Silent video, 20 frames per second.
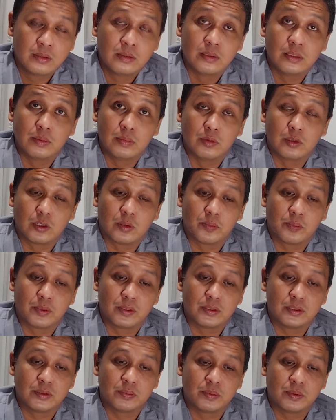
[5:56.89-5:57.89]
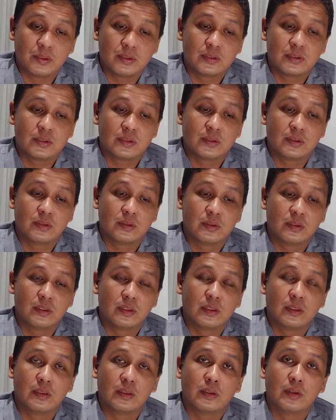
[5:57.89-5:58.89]
The moral principles
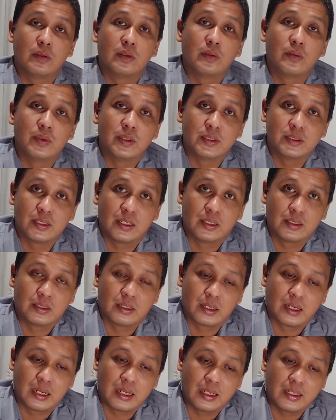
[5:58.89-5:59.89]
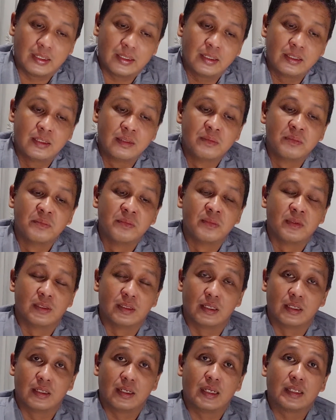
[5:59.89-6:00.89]
which underlie
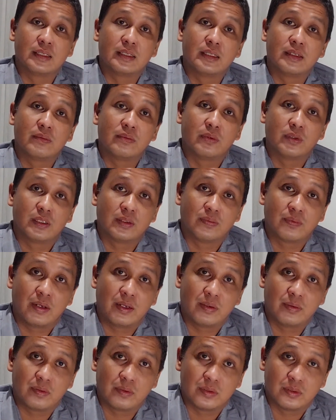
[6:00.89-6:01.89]
the 1945